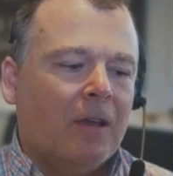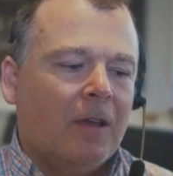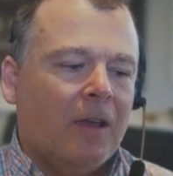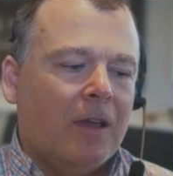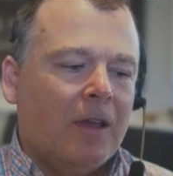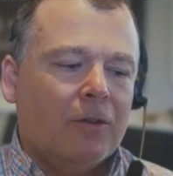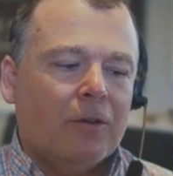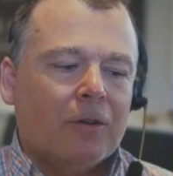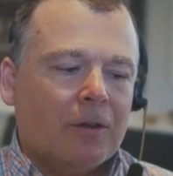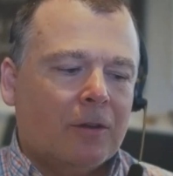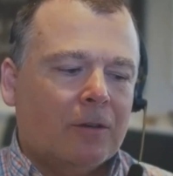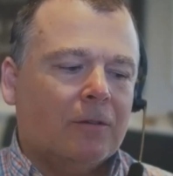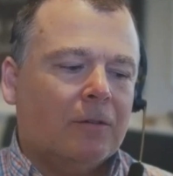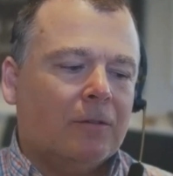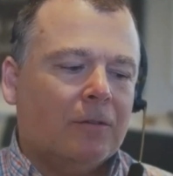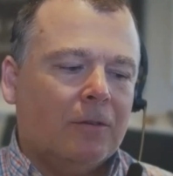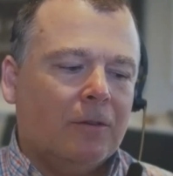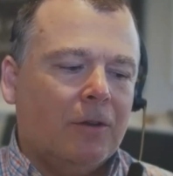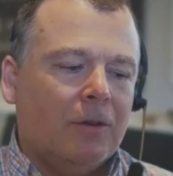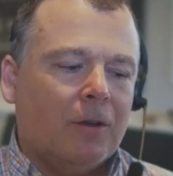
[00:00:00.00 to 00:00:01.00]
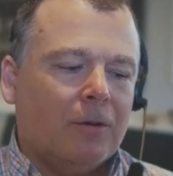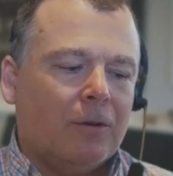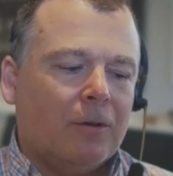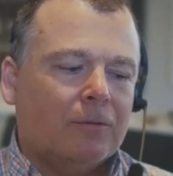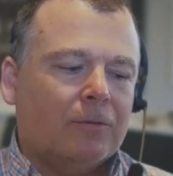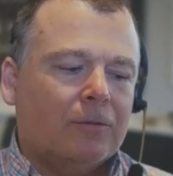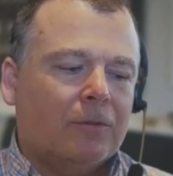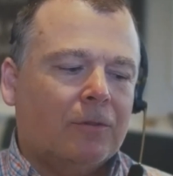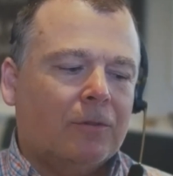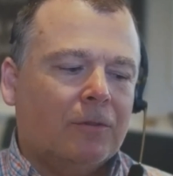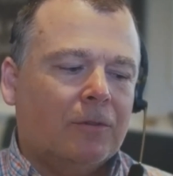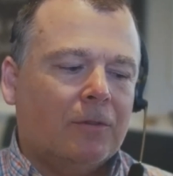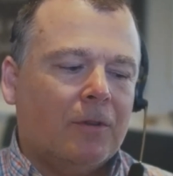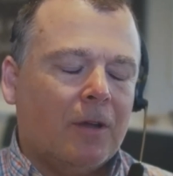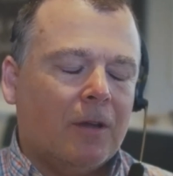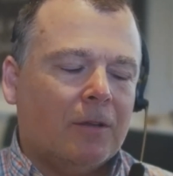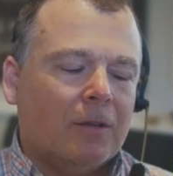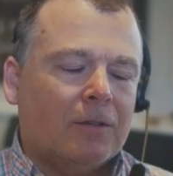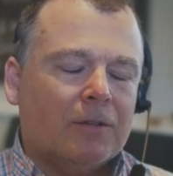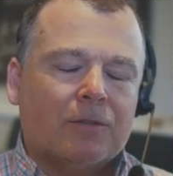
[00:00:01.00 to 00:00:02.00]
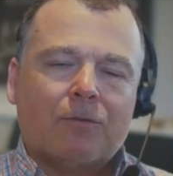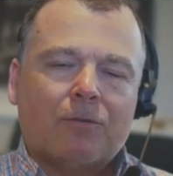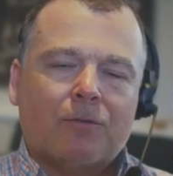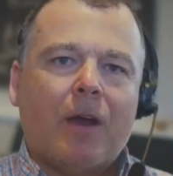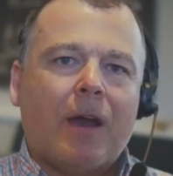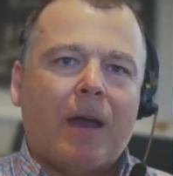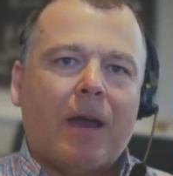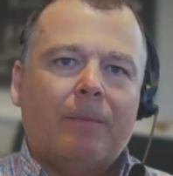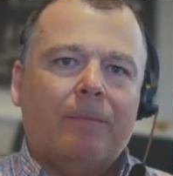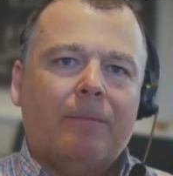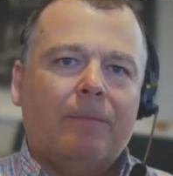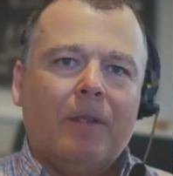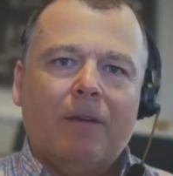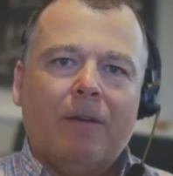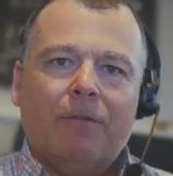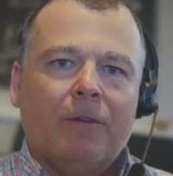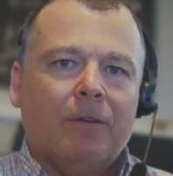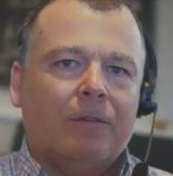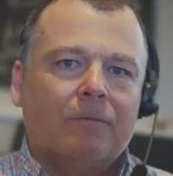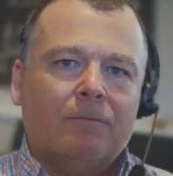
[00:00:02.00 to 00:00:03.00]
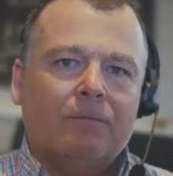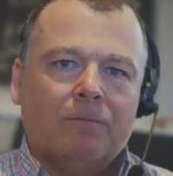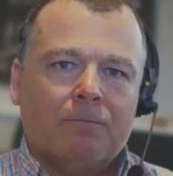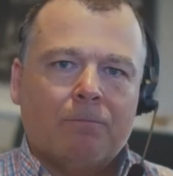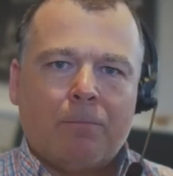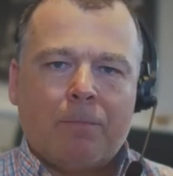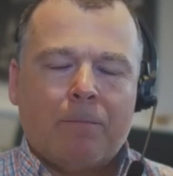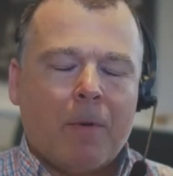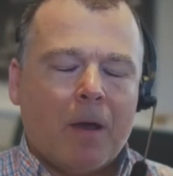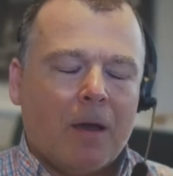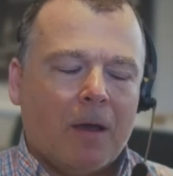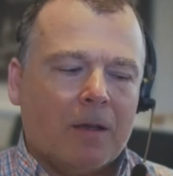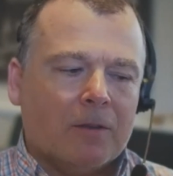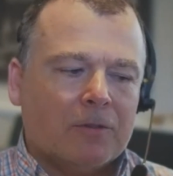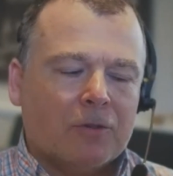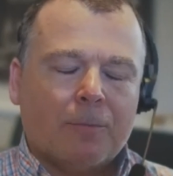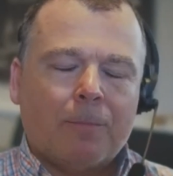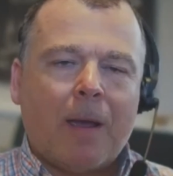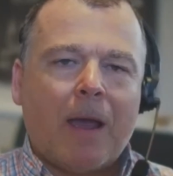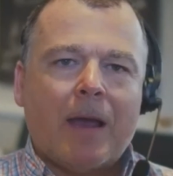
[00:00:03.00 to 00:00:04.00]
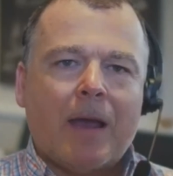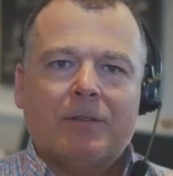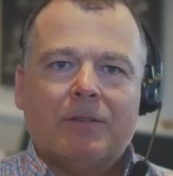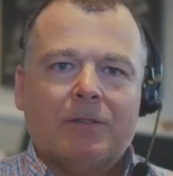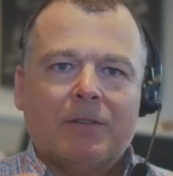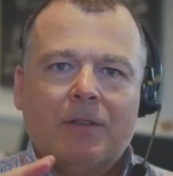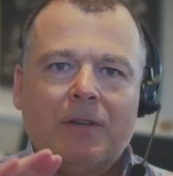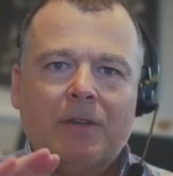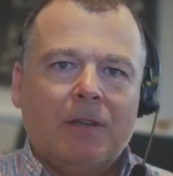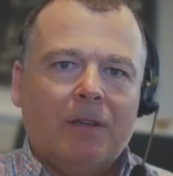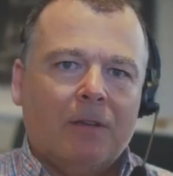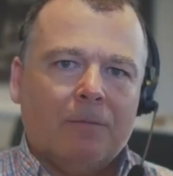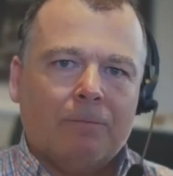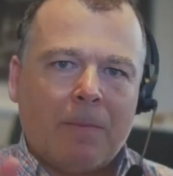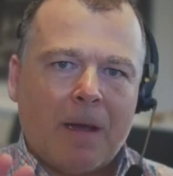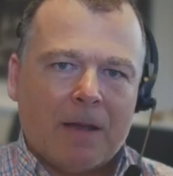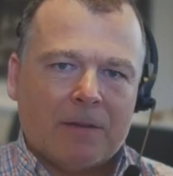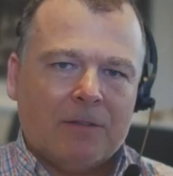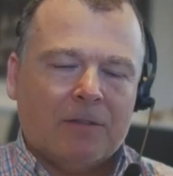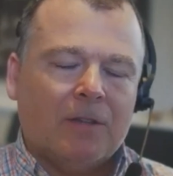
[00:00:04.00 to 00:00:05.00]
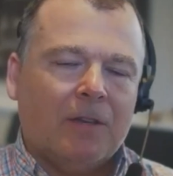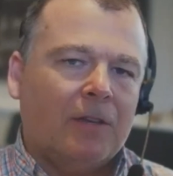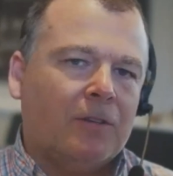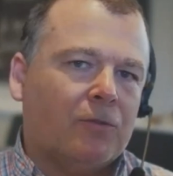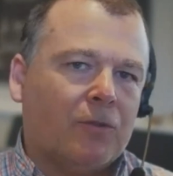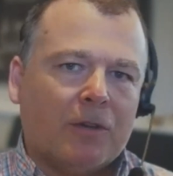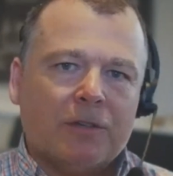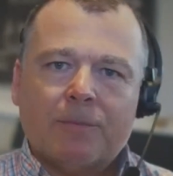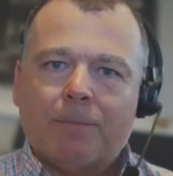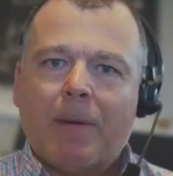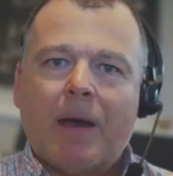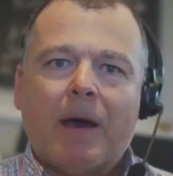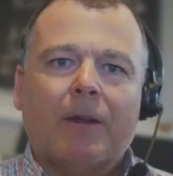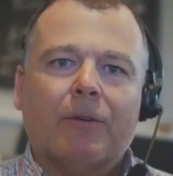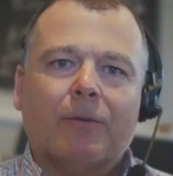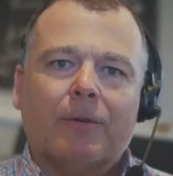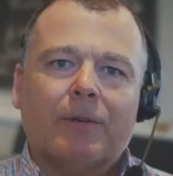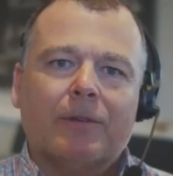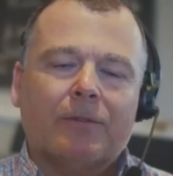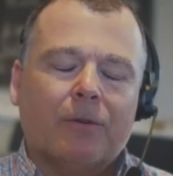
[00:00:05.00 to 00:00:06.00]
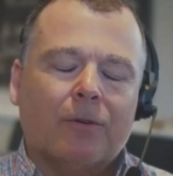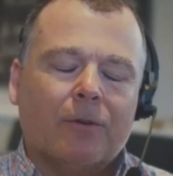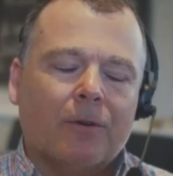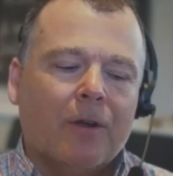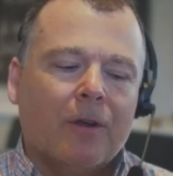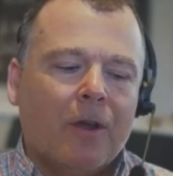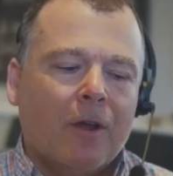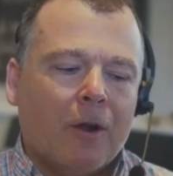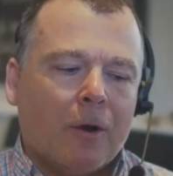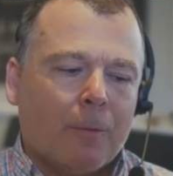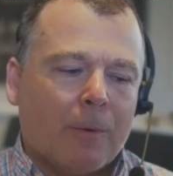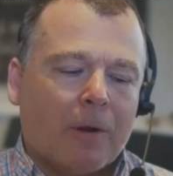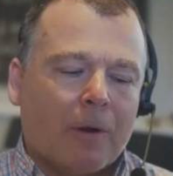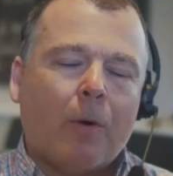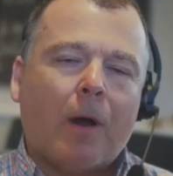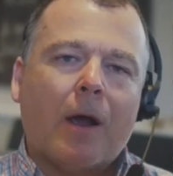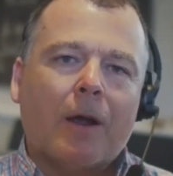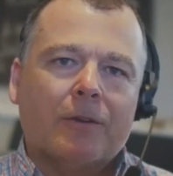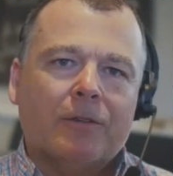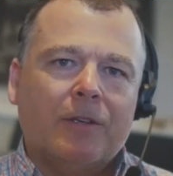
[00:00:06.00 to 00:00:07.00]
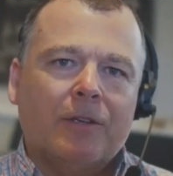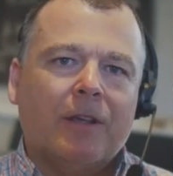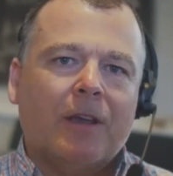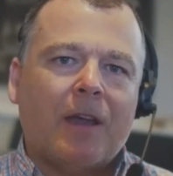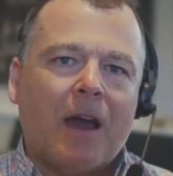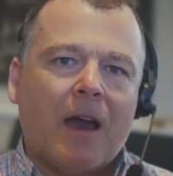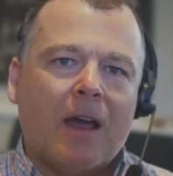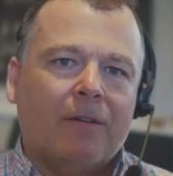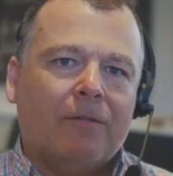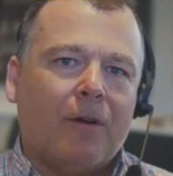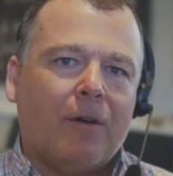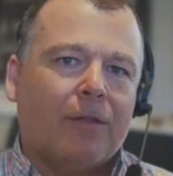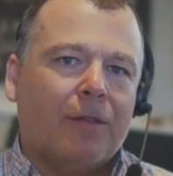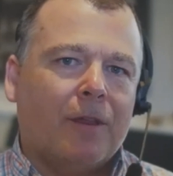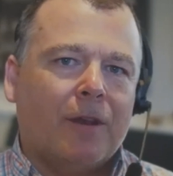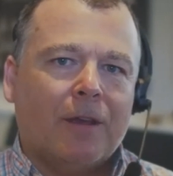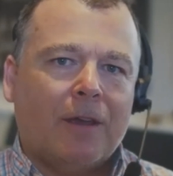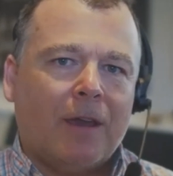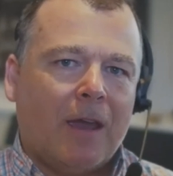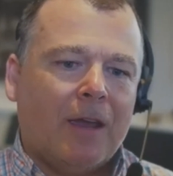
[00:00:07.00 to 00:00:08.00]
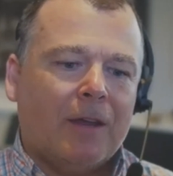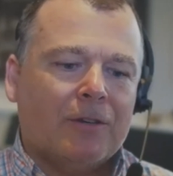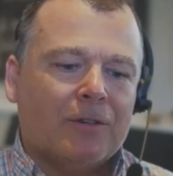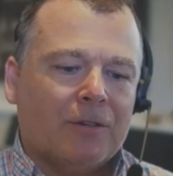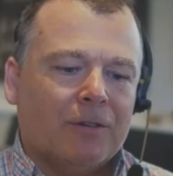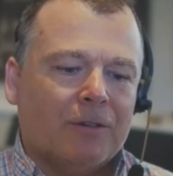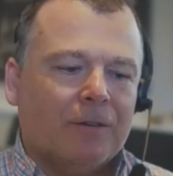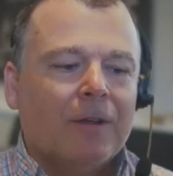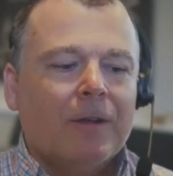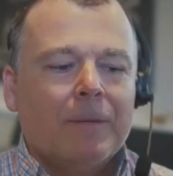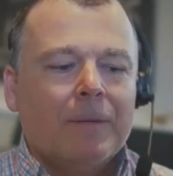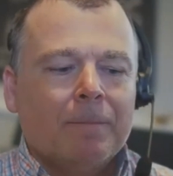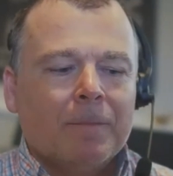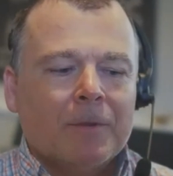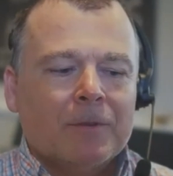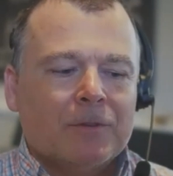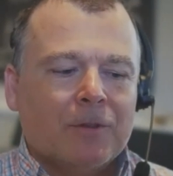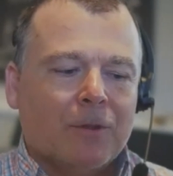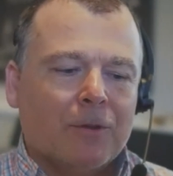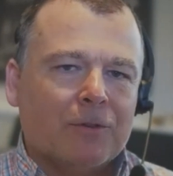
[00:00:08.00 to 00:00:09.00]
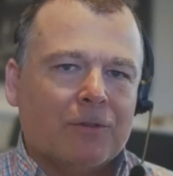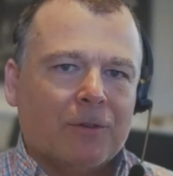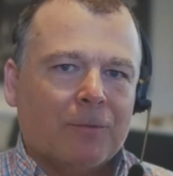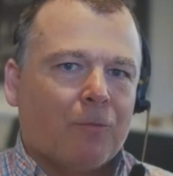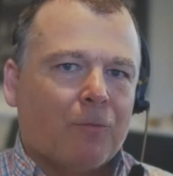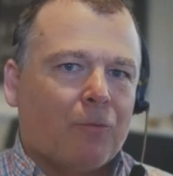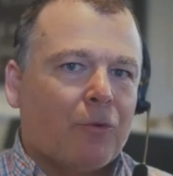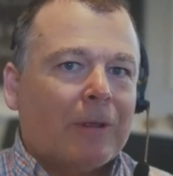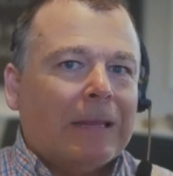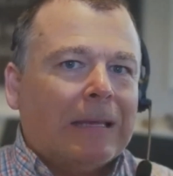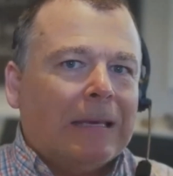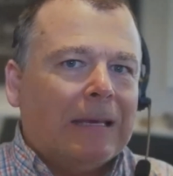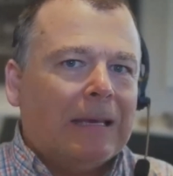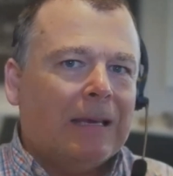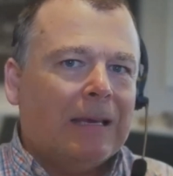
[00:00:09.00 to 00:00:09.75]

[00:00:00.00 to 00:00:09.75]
And you can, you know, uh, describe if it uh, surpasses any passes any trust boundaries or, or requires any kind of authentication. So there's some really